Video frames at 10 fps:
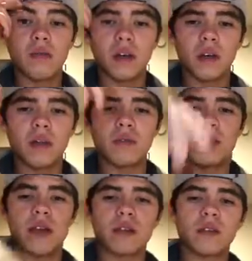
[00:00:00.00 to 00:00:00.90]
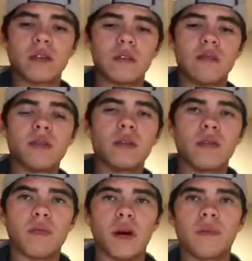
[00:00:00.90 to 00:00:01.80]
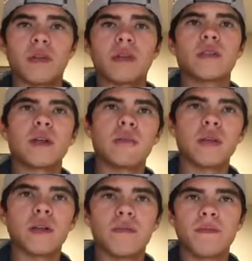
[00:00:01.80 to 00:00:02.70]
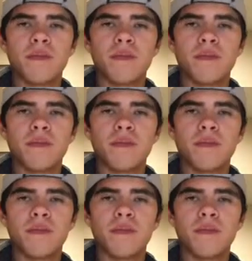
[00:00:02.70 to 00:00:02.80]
but it was actually the population doubling.